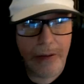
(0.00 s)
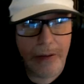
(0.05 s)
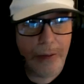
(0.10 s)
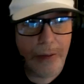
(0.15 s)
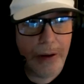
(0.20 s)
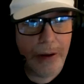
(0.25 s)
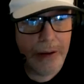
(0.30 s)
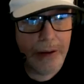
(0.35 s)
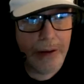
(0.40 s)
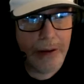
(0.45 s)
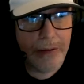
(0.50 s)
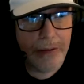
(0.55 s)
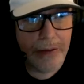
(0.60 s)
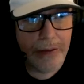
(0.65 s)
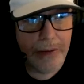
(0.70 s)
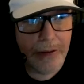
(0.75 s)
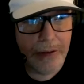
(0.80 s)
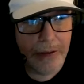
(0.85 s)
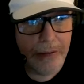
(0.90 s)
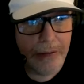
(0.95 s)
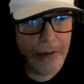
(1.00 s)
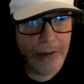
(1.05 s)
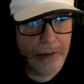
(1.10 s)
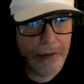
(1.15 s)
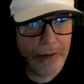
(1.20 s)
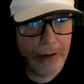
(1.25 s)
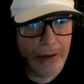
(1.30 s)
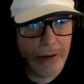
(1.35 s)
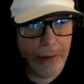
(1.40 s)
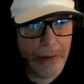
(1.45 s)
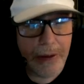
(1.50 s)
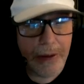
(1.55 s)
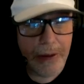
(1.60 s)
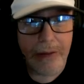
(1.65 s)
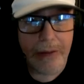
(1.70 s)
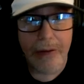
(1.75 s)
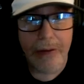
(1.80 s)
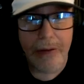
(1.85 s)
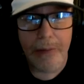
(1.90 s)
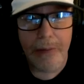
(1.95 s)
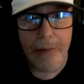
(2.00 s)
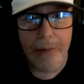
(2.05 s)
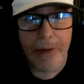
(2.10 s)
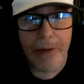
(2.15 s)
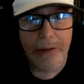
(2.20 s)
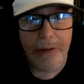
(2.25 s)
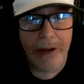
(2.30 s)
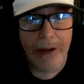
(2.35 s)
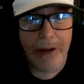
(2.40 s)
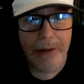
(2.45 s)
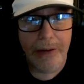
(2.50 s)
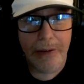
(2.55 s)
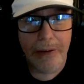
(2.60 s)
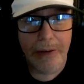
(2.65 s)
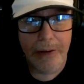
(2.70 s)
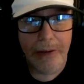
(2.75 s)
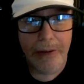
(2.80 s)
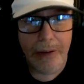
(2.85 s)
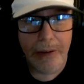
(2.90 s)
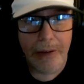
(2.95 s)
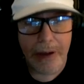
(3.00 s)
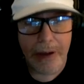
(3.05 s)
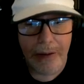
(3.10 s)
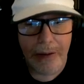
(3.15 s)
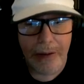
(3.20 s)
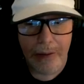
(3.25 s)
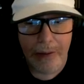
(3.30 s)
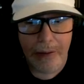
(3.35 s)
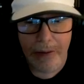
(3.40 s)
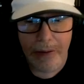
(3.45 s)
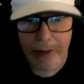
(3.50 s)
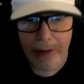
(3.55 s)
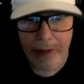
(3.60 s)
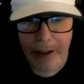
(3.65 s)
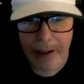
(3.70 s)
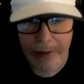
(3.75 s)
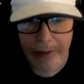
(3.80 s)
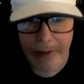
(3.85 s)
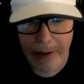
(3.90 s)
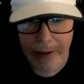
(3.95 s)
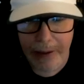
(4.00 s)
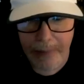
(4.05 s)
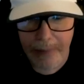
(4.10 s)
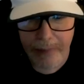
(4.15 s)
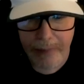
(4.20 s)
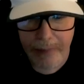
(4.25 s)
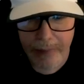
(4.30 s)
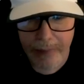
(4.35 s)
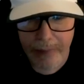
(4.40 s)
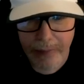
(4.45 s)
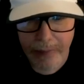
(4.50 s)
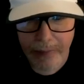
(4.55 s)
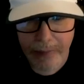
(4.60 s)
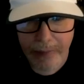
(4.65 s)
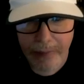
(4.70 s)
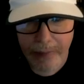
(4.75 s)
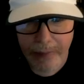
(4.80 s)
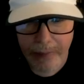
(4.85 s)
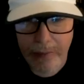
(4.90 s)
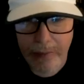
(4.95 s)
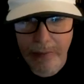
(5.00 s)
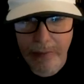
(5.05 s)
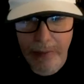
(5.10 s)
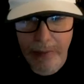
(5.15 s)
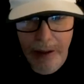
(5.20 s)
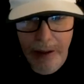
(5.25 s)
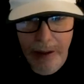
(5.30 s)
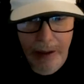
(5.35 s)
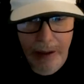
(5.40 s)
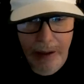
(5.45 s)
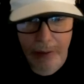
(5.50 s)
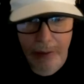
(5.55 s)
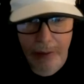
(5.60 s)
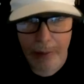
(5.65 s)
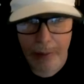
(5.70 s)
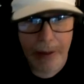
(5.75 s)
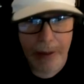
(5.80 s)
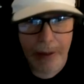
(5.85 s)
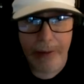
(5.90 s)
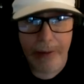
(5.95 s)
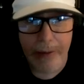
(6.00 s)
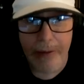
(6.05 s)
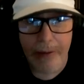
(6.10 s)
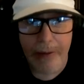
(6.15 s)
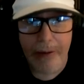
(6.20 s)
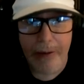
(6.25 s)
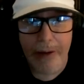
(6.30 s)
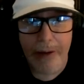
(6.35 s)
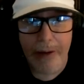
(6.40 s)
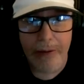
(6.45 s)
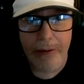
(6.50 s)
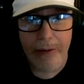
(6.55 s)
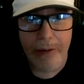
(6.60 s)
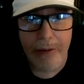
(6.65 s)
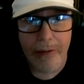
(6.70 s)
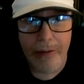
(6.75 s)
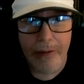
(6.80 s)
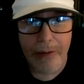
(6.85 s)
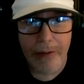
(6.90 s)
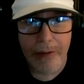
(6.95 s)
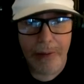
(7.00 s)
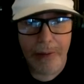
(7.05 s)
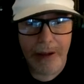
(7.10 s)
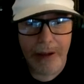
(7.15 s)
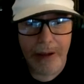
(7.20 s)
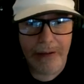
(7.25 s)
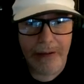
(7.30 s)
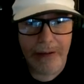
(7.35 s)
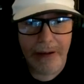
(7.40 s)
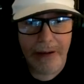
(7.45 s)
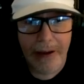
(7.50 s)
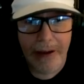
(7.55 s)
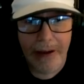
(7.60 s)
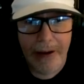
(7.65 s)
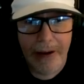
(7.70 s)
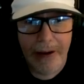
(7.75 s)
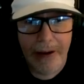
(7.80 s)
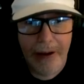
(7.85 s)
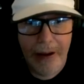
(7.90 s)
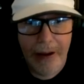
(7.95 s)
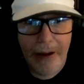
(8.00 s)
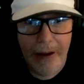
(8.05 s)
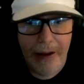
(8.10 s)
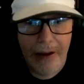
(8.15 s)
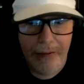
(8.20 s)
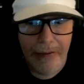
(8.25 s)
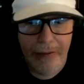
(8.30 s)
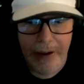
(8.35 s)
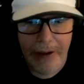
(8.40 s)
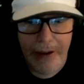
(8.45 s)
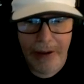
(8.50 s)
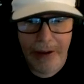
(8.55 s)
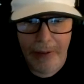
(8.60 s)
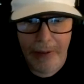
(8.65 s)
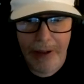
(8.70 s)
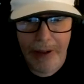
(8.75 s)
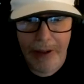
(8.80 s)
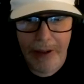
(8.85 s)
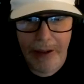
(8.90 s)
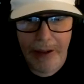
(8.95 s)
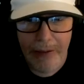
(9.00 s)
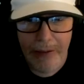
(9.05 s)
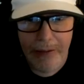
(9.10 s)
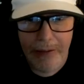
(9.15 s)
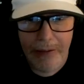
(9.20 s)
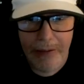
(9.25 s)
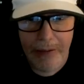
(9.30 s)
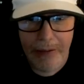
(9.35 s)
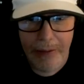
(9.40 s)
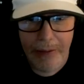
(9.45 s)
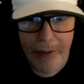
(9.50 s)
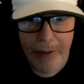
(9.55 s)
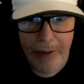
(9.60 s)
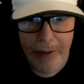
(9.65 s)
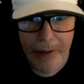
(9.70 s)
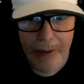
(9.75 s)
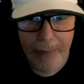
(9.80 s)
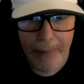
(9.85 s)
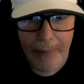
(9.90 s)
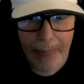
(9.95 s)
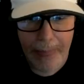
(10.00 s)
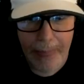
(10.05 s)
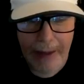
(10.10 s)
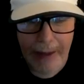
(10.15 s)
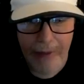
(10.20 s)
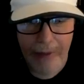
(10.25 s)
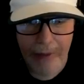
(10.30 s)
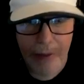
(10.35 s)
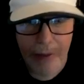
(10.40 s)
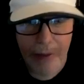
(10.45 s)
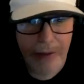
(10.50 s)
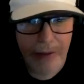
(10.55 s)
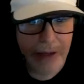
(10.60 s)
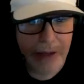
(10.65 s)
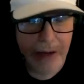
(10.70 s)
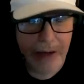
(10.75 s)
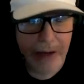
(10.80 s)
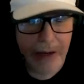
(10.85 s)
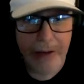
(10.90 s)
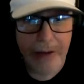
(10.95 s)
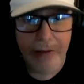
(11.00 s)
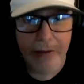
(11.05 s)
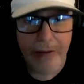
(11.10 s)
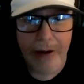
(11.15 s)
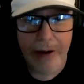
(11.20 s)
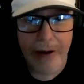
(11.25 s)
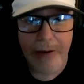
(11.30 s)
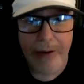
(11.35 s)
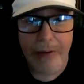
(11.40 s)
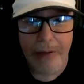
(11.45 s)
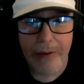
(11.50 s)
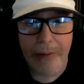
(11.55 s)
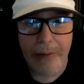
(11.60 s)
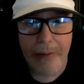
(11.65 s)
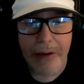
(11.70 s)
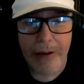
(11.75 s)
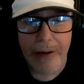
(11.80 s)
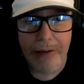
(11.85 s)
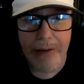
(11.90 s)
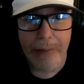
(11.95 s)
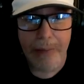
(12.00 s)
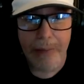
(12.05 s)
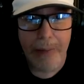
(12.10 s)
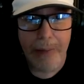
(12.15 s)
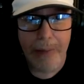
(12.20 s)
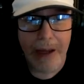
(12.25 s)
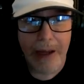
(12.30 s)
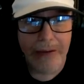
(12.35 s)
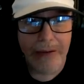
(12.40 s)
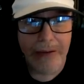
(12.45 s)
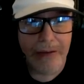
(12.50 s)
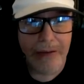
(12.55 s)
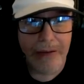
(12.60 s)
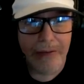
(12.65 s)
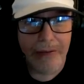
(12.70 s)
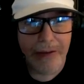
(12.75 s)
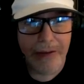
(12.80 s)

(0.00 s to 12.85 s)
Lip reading: where I used to live was a place called Middletown, New York, in Orange County, and there were burial grounds all over the place. Every year when they used to have the Orange County Fair, there would be this massive